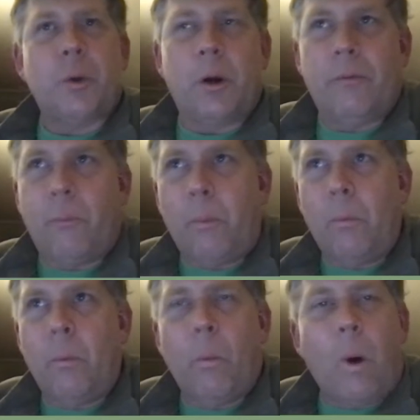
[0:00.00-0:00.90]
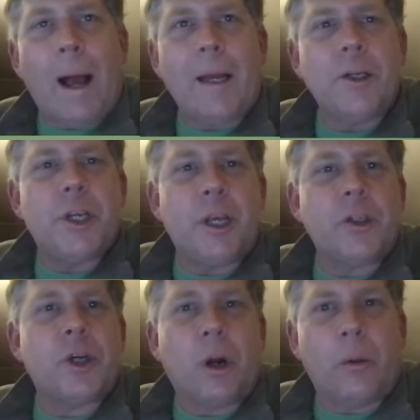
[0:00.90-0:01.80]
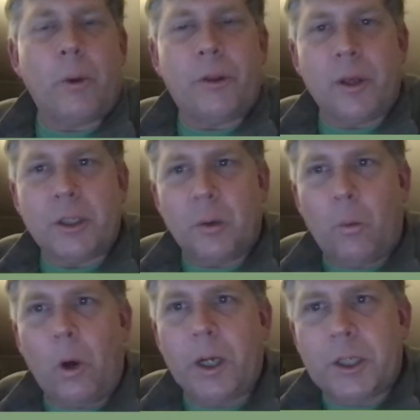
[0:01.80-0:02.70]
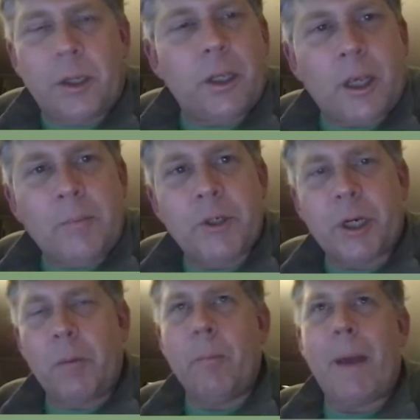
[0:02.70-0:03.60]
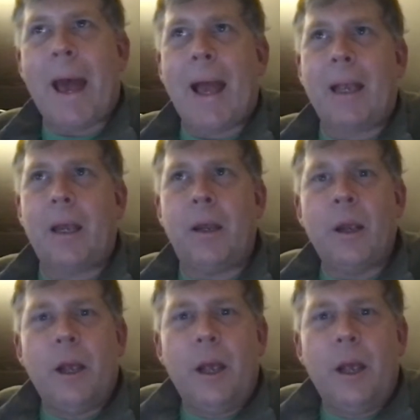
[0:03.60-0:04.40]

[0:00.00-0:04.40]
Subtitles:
Sort of, why did you get started with this, and what is it that keeps you coming back? And